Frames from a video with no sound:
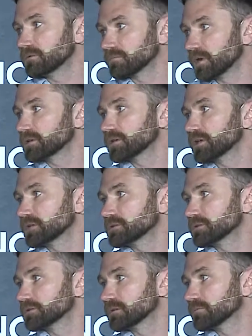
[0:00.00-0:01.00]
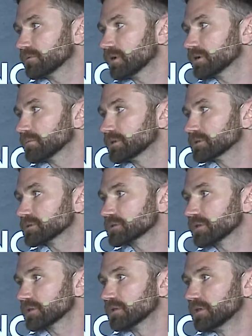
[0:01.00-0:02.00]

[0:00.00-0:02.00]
regulated environments, that